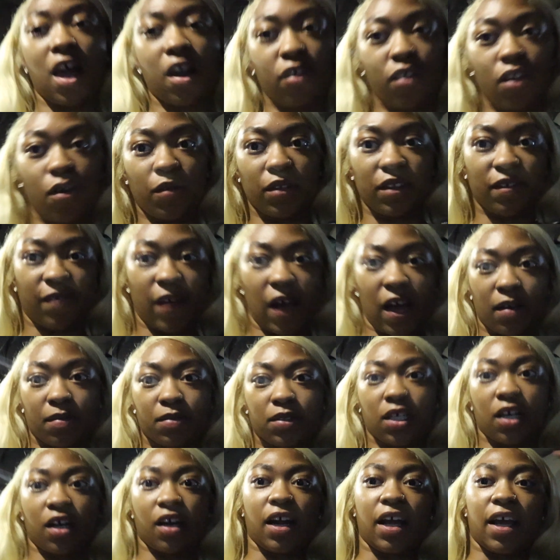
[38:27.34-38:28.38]
know what the vibes
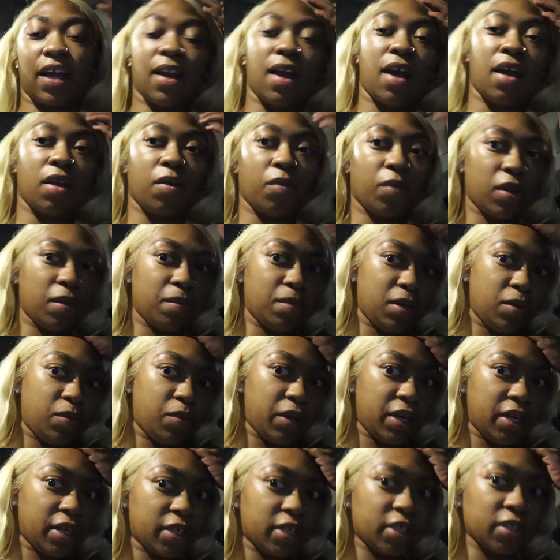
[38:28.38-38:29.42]
are, and I don't want to be
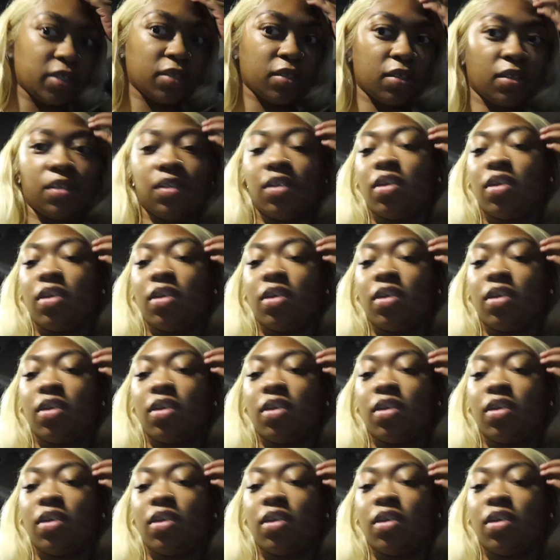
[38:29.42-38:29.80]
weird